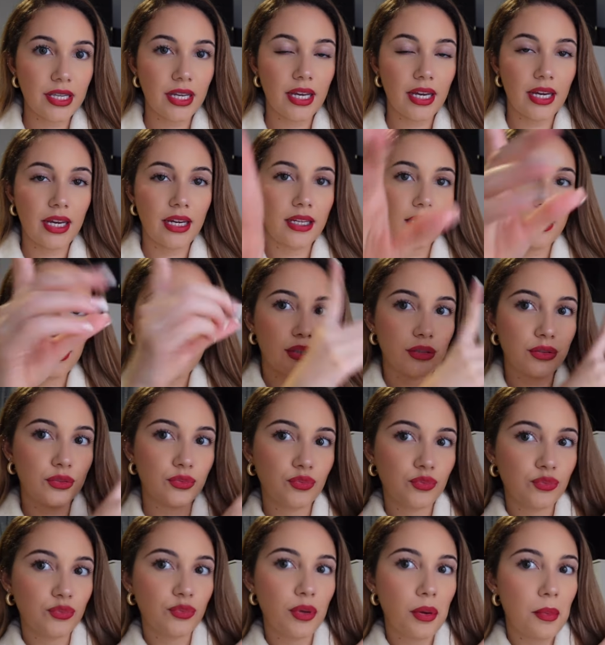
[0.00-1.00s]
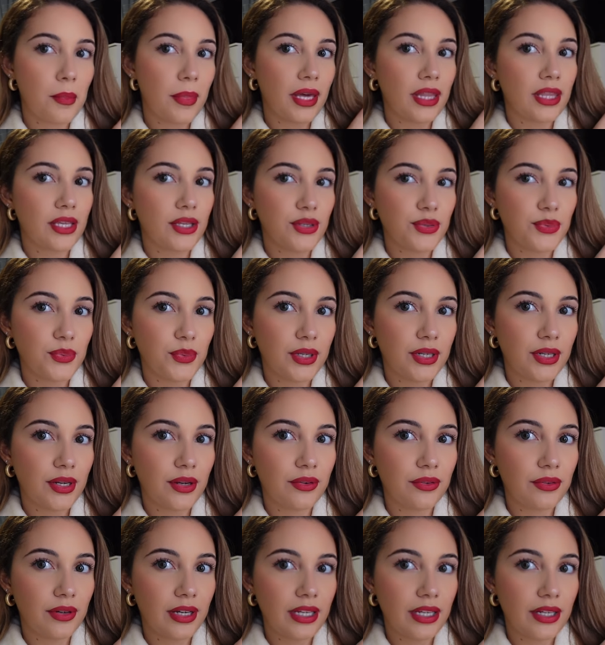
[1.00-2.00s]
was appropriate, but it was
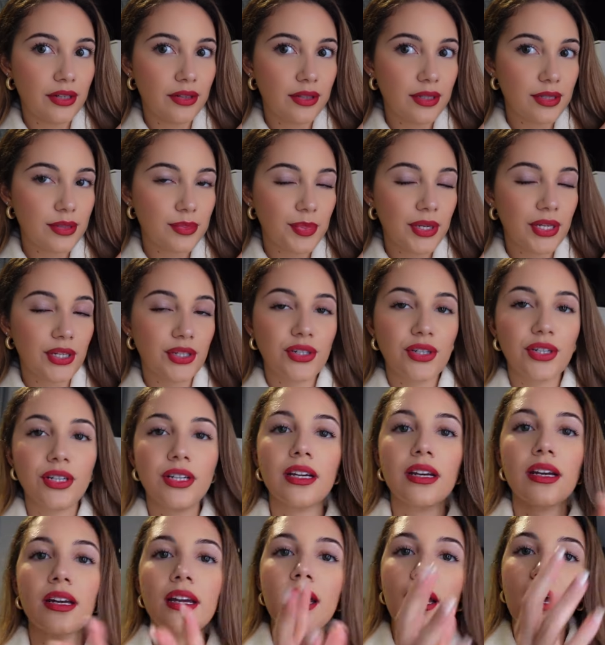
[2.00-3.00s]
just, it had